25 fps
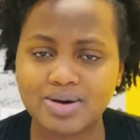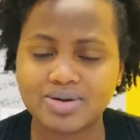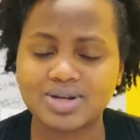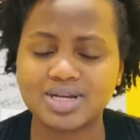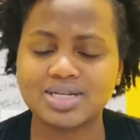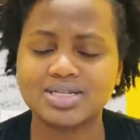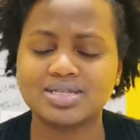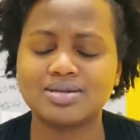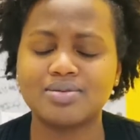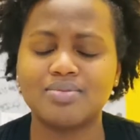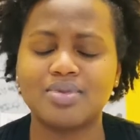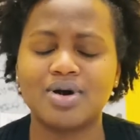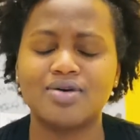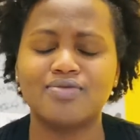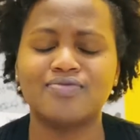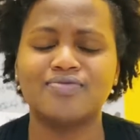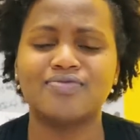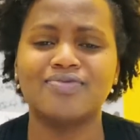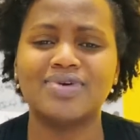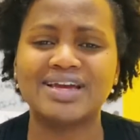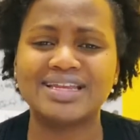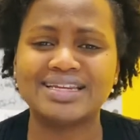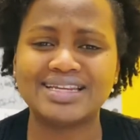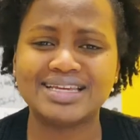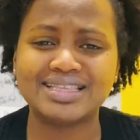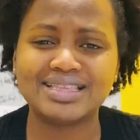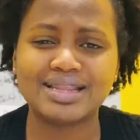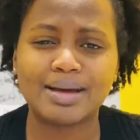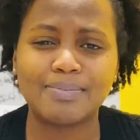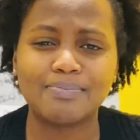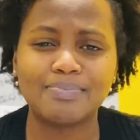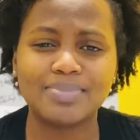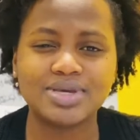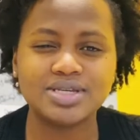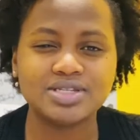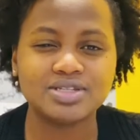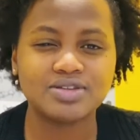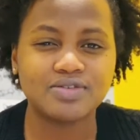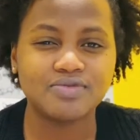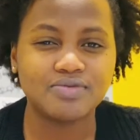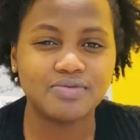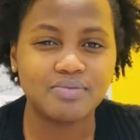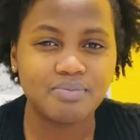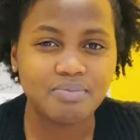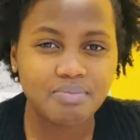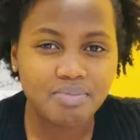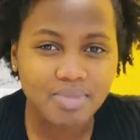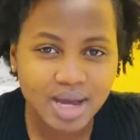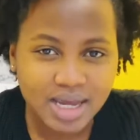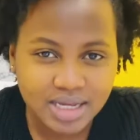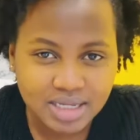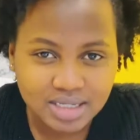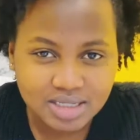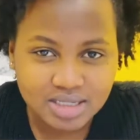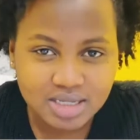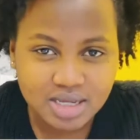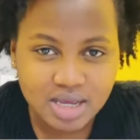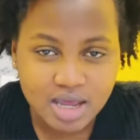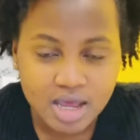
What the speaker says: It's about finding that peace of mind